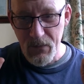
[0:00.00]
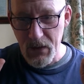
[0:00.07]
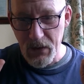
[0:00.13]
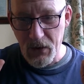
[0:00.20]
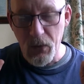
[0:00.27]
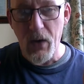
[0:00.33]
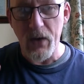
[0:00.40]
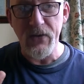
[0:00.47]

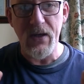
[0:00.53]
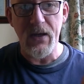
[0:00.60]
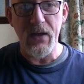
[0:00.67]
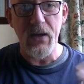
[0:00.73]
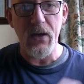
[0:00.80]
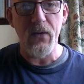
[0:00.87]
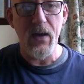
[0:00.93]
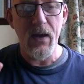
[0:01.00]
quoting
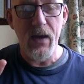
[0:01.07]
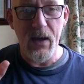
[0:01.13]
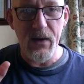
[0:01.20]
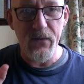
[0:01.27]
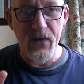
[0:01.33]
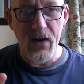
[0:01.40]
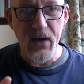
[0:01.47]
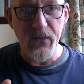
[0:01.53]
you in a
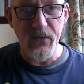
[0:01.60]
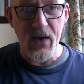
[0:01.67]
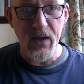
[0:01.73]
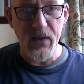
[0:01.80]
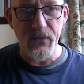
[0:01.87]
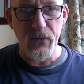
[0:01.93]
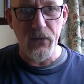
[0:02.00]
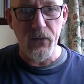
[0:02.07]
very
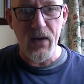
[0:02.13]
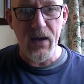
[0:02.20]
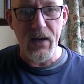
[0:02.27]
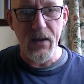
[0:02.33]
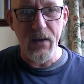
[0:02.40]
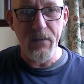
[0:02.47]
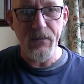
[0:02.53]
faithful way.